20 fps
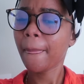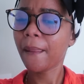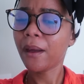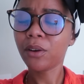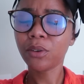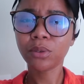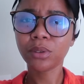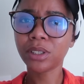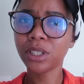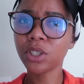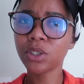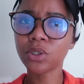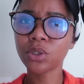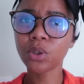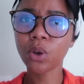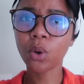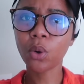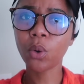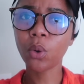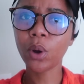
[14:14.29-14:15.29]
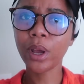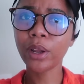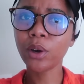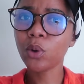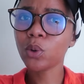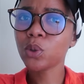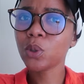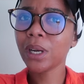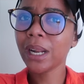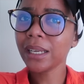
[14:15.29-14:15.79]
I don't think so. And
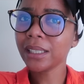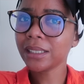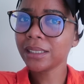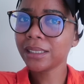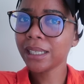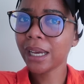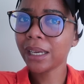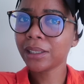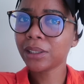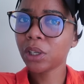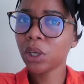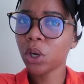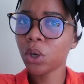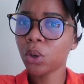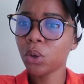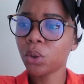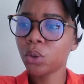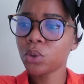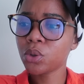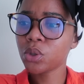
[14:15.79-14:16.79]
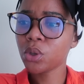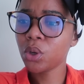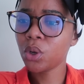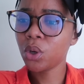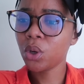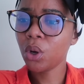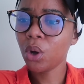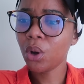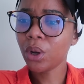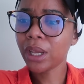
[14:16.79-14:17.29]
also like the tight clothes.
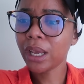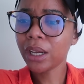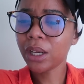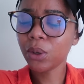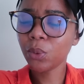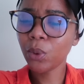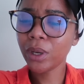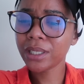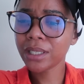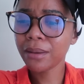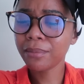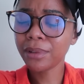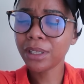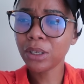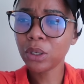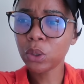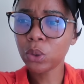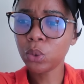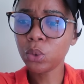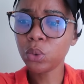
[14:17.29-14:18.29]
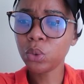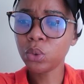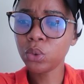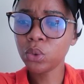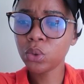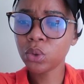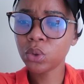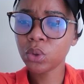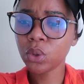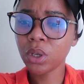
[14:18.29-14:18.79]
Okay, I can wear something
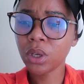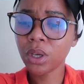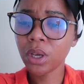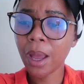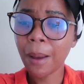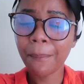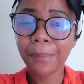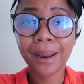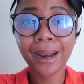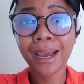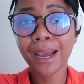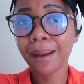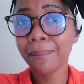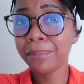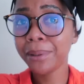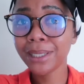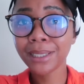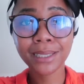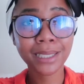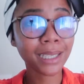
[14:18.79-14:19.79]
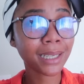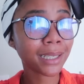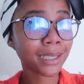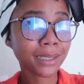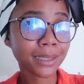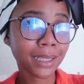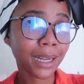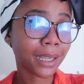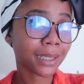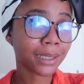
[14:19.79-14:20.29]
loose, but I got big
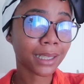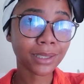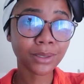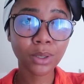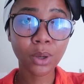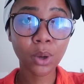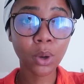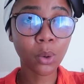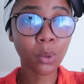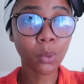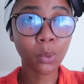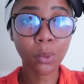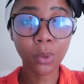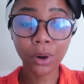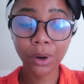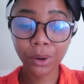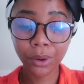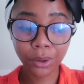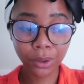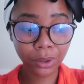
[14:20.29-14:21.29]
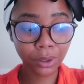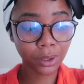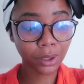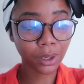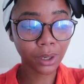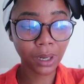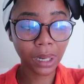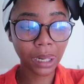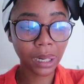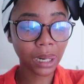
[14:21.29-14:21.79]
titties. Like, that's not gonna work.
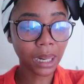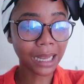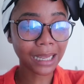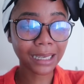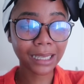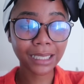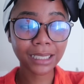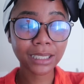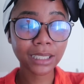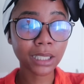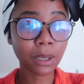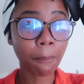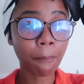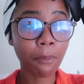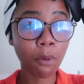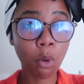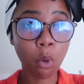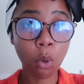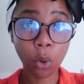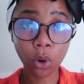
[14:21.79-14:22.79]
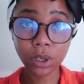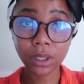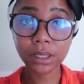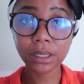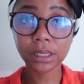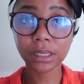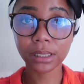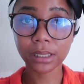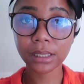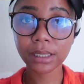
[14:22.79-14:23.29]
I need
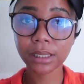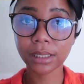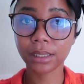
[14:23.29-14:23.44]
support.